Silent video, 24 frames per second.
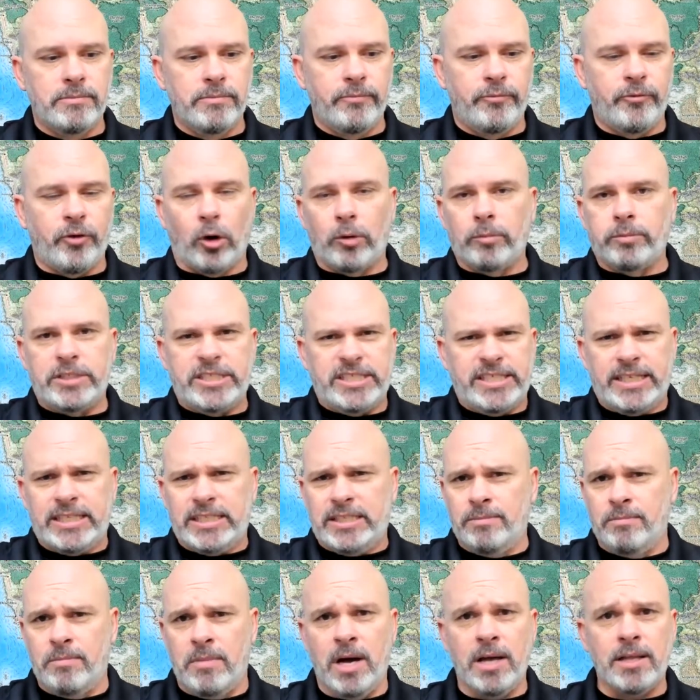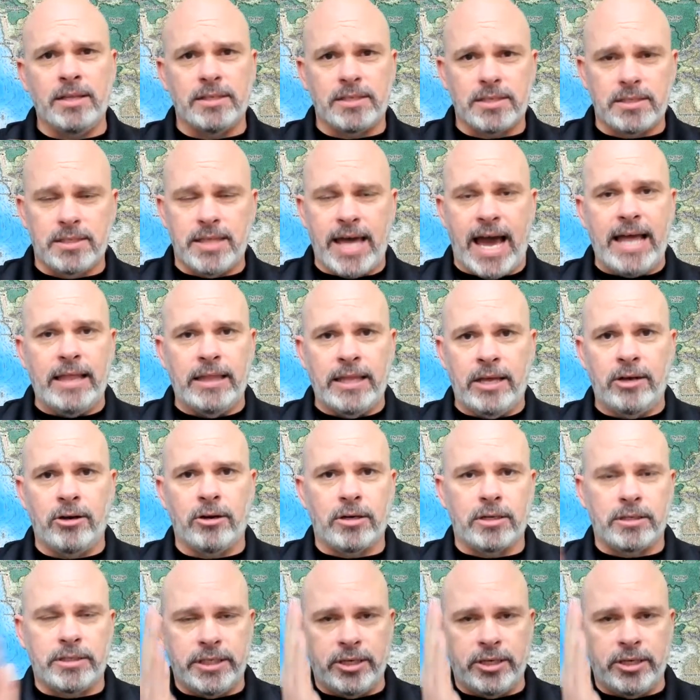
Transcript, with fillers: for six months that lender